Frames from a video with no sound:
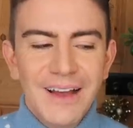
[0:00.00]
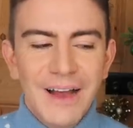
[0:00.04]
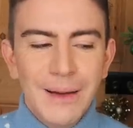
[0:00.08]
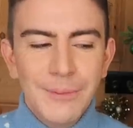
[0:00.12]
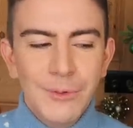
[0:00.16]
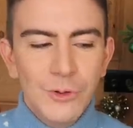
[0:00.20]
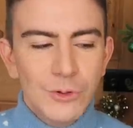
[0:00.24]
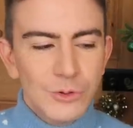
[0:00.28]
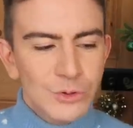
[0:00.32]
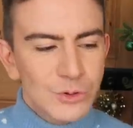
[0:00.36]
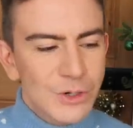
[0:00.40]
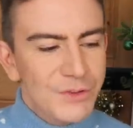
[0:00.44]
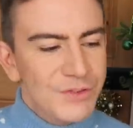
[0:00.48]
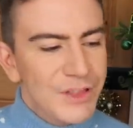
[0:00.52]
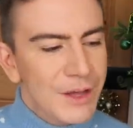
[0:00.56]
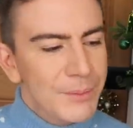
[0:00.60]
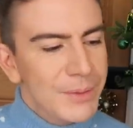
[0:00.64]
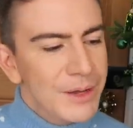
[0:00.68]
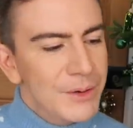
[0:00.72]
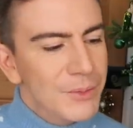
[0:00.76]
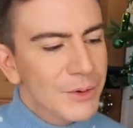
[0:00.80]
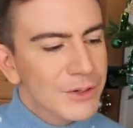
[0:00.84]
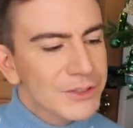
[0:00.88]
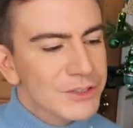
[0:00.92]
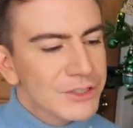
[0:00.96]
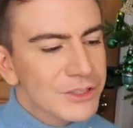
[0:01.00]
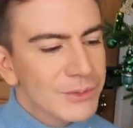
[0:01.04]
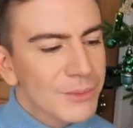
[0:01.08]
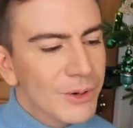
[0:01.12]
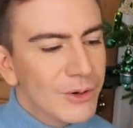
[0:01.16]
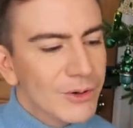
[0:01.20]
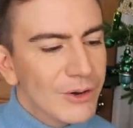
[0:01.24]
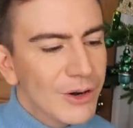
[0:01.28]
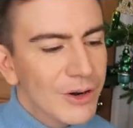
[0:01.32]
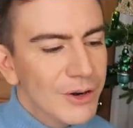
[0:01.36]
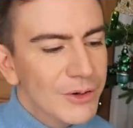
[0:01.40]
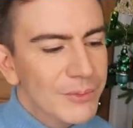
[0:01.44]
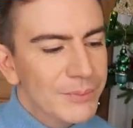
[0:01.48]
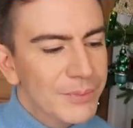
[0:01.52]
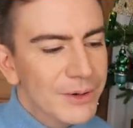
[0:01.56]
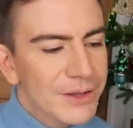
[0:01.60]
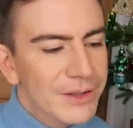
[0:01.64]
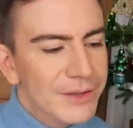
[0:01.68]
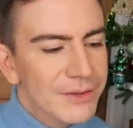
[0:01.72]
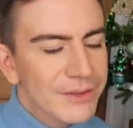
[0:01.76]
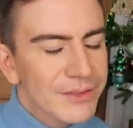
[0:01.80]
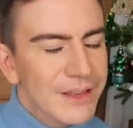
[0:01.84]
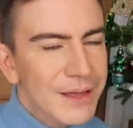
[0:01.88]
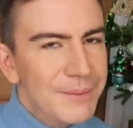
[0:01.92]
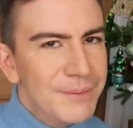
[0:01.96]
I'm not sure if there'll be one tomorrow,
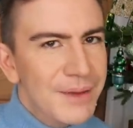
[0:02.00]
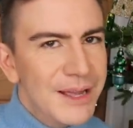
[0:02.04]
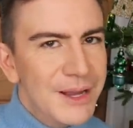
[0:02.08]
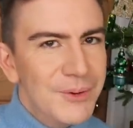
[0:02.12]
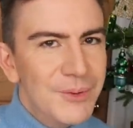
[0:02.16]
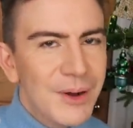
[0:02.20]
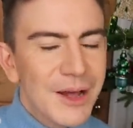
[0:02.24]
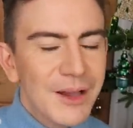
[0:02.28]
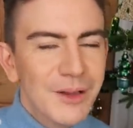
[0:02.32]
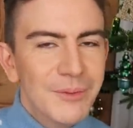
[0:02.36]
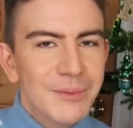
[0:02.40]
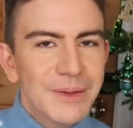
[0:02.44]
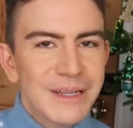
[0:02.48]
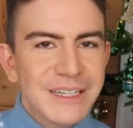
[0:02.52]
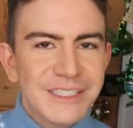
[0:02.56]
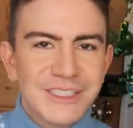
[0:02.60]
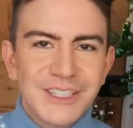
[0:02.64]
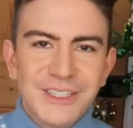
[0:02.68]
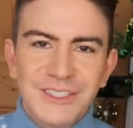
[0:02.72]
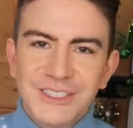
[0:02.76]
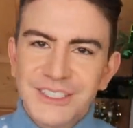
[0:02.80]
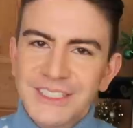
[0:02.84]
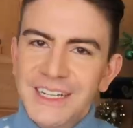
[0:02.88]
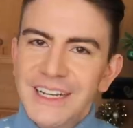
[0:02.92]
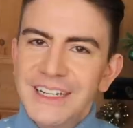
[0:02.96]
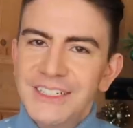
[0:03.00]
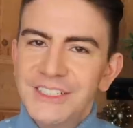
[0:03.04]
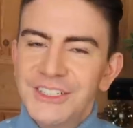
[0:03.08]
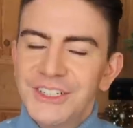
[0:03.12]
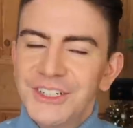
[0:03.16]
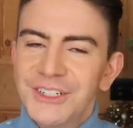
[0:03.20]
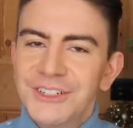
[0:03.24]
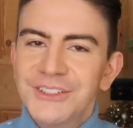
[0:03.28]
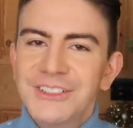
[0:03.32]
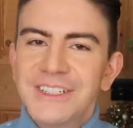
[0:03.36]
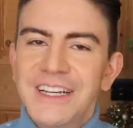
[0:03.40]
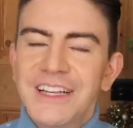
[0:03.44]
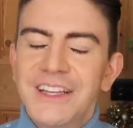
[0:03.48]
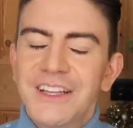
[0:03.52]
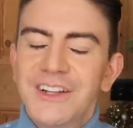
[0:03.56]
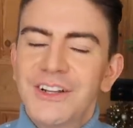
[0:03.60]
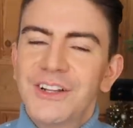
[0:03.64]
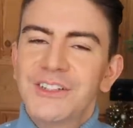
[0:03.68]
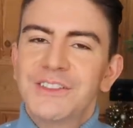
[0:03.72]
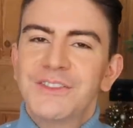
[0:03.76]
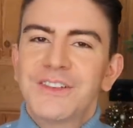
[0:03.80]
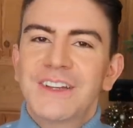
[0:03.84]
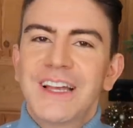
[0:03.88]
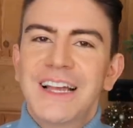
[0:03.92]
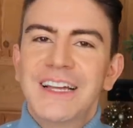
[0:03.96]
but there may well be. So stay tuned, hit the
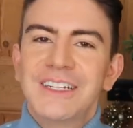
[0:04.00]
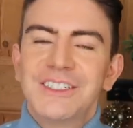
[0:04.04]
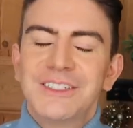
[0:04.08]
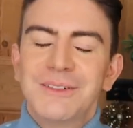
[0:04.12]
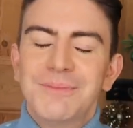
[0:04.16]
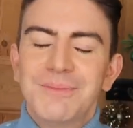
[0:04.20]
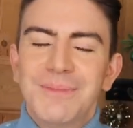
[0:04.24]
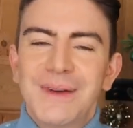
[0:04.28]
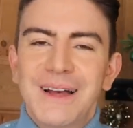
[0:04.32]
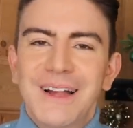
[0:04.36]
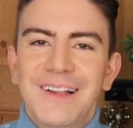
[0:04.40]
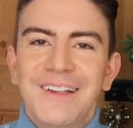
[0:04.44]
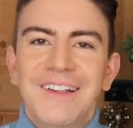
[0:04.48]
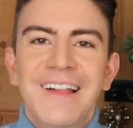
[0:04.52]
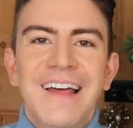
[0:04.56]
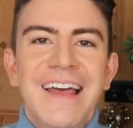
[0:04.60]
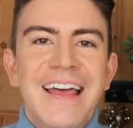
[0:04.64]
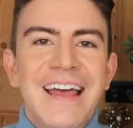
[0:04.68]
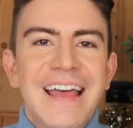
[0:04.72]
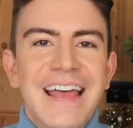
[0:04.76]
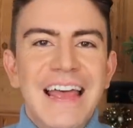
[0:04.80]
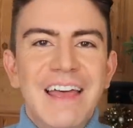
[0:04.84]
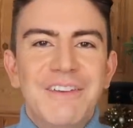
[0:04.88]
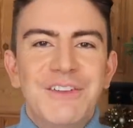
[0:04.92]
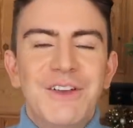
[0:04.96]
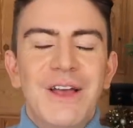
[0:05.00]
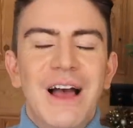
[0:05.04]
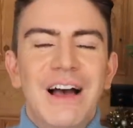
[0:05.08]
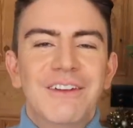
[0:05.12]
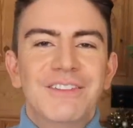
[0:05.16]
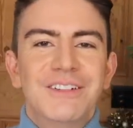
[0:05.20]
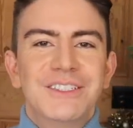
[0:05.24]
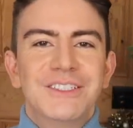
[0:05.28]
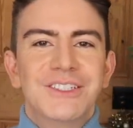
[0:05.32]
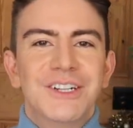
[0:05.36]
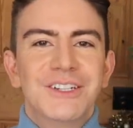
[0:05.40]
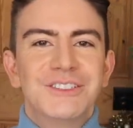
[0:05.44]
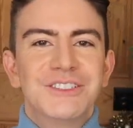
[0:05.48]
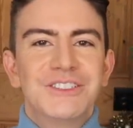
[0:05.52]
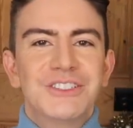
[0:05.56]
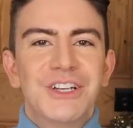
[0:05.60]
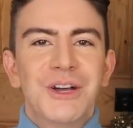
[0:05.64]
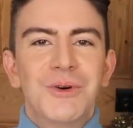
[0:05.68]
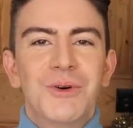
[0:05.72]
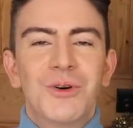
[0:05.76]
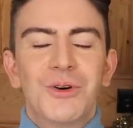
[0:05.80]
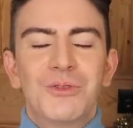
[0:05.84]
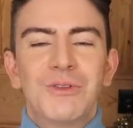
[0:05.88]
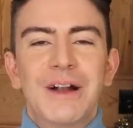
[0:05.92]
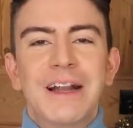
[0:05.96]
notification bell if you haven't done
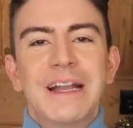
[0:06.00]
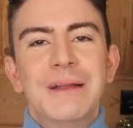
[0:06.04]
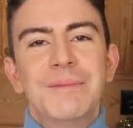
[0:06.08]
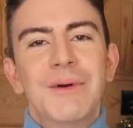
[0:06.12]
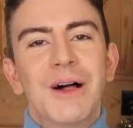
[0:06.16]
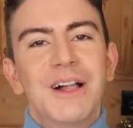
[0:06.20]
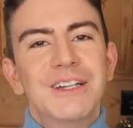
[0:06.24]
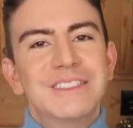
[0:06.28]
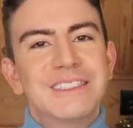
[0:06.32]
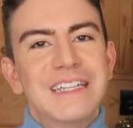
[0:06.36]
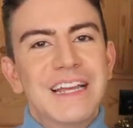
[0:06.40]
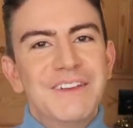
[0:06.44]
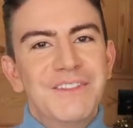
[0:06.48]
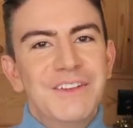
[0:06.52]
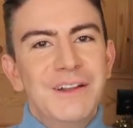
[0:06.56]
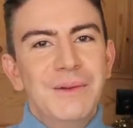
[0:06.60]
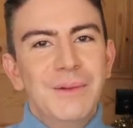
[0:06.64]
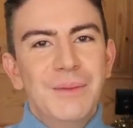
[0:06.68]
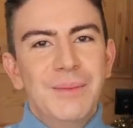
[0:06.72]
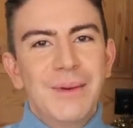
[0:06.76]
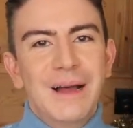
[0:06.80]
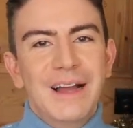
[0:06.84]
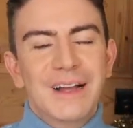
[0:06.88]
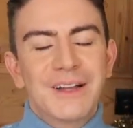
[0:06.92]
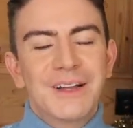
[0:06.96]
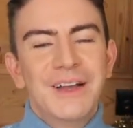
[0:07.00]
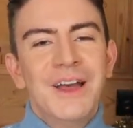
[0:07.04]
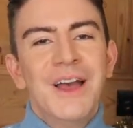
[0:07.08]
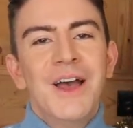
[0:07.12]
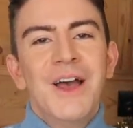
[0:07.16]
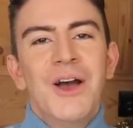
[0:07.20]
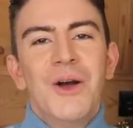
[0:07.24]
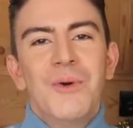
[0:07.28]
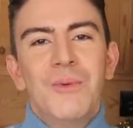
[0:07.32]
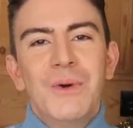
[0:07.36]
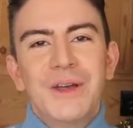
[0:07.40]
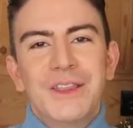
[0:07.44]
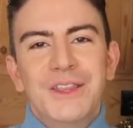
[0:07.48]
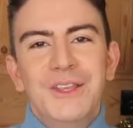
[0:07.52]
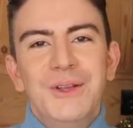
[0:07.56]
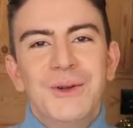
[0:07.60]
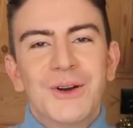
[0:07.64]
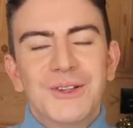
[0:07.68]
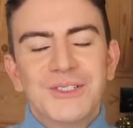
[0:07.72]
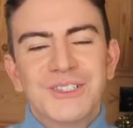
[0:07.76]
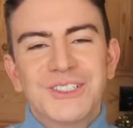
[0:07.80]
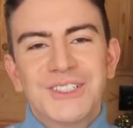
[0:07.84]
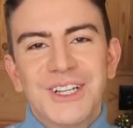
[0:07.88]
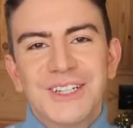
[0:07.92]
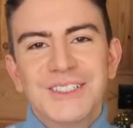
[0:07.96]
so already. But I'll definitely be back with you
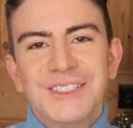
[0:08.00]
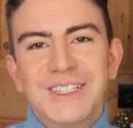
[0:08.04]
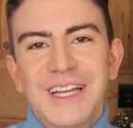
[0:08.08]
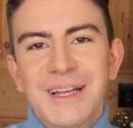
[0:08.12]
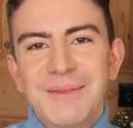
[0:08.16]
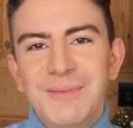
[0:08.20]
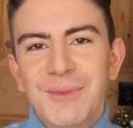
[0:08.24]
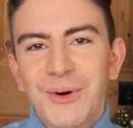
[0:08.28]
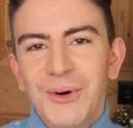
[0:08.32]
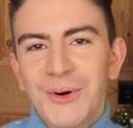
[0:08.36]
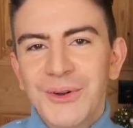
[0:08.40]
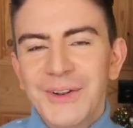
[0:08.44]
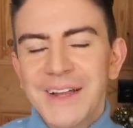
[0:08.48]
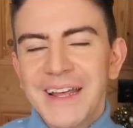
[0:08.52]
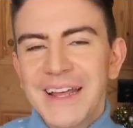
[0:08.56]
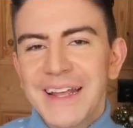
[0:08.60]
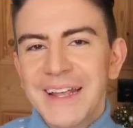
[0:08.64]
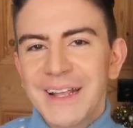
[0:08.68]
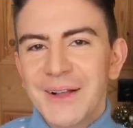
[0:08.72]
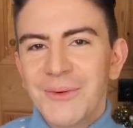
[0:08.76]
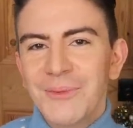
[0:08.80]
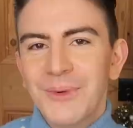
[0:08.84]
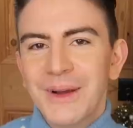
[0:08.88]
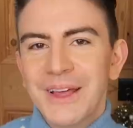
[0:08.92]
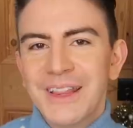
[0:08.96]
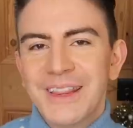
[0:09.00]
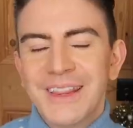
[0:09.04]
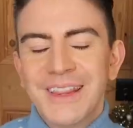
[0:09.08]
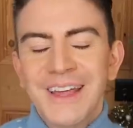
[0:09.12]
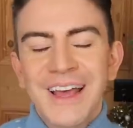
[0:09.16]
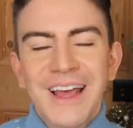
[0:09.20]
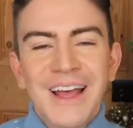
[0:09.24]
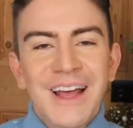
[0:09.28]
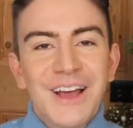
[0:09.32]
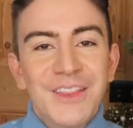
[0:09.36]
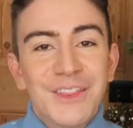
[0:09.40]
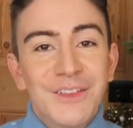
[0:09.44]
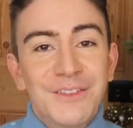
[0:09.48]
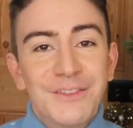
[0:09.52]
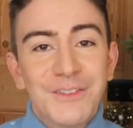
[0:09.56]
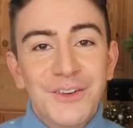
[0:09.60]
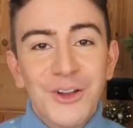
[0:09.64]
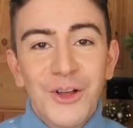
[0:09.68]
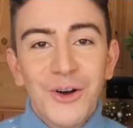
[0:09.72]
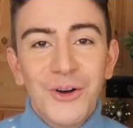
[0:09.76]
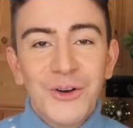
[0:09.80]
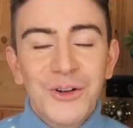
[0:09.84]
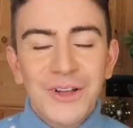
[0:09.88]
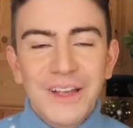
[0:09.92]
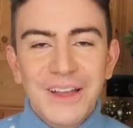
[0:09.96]
on Sunday morning with the
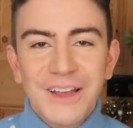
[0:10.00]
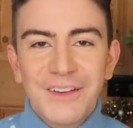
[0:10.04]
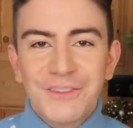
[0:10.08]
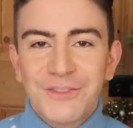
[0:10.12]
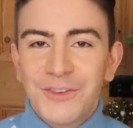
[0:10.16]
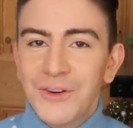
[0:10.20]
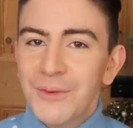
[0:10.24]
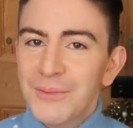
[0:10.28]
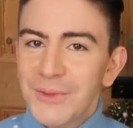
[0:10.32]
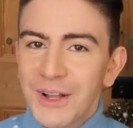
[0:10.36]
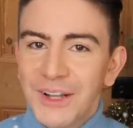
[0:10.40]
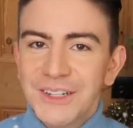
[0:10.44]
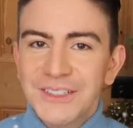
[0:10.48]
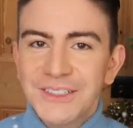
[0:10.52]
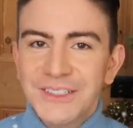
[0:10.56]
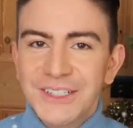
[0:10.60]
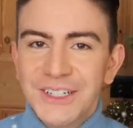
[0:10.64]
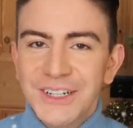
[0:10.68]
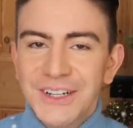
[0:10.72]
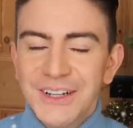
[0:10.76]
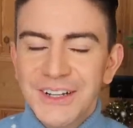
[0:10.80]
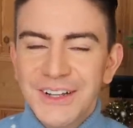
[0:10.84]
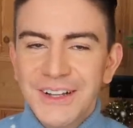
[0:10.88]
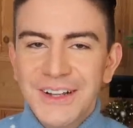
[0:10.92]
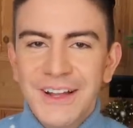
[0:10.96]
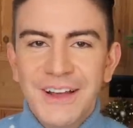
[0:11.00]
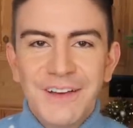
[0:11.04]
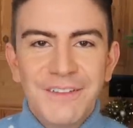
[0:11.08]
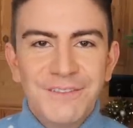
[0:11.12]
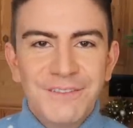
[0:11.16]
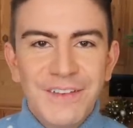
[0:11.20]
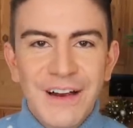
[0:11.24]
vlog from London.